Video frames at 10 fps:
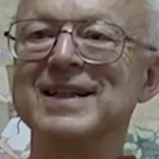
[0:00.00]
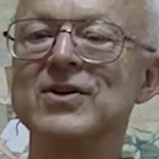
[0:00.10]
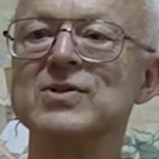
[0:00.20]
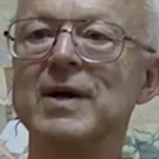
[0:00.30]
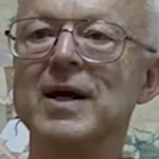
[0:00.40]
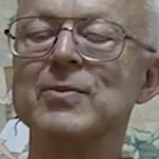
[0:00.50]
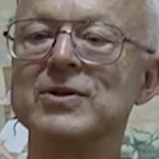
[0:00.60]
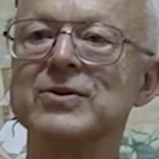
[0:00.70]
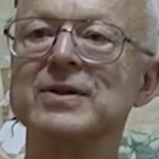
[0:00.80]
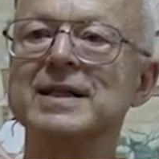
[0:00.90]
Here's my
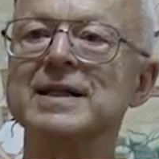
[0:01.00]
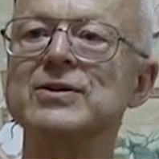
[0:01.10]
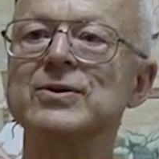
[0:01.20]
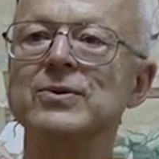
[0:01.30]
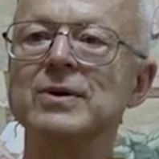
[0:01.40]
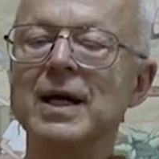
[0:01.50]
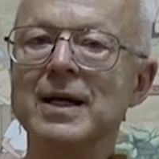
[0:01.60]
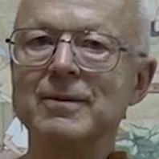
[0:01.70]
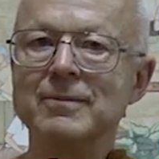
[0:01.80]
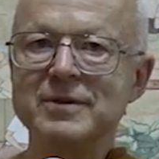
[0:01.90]
opportunity
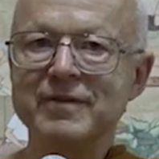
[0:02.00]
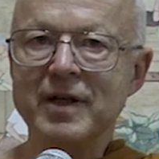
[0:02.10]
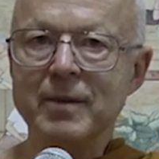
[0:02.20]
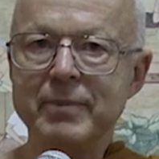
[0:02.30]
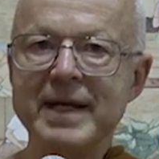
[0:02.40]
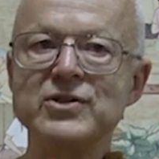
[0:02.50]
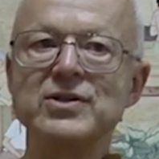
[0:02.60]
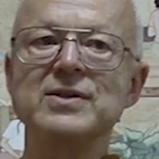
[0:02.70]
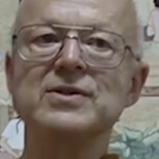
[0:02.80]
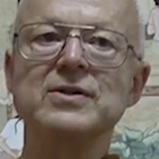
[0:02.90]
to develop
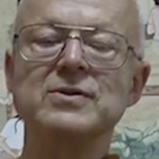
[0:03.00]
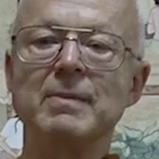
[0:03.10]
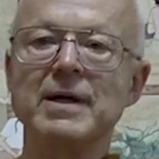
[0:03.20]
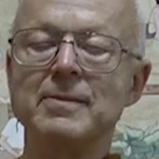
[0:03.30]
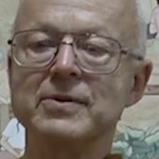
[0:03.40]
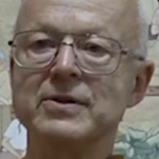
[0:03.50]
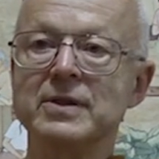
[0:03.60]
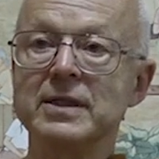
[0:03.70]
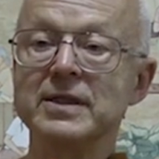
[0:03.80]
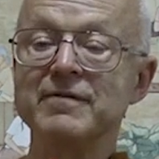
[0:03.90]
patience. Here's my
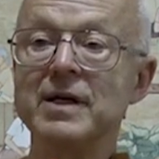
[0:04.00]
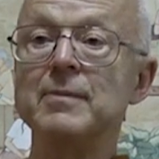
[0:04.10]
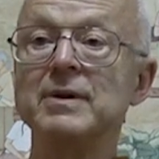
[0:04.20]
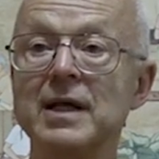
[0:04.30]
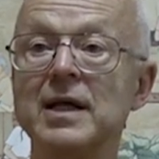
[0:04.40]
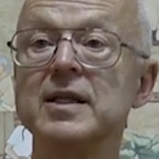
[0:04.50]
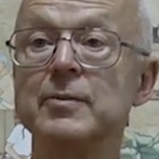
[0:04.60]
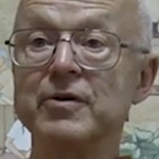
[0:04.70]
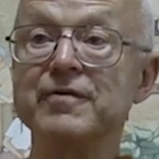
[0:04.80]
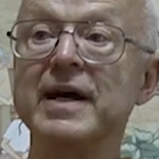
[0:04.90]
opportunity to develop a lot of the
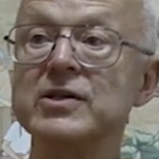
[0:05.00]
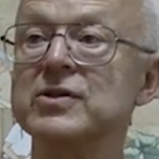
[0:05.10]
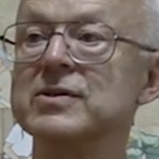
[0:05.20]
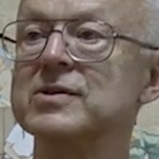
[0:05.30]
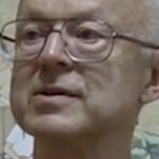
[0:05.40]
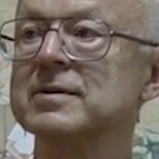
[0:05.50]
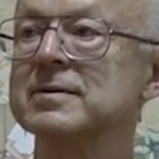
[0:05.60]
perfections.